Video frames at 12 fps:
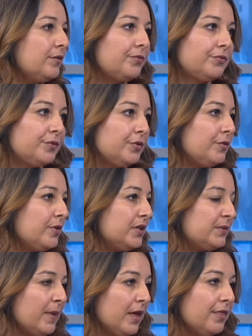through
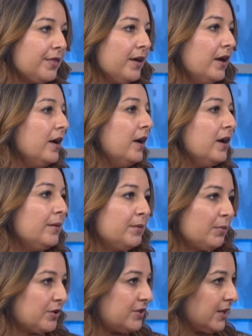this month. The
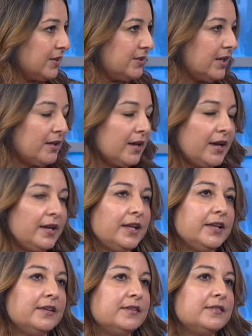March 2nd deadline
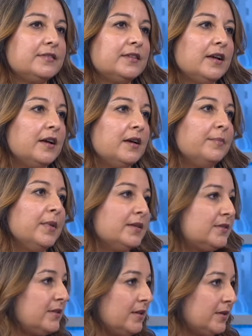is
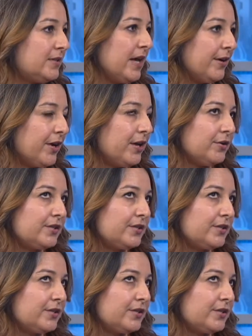a Saturday or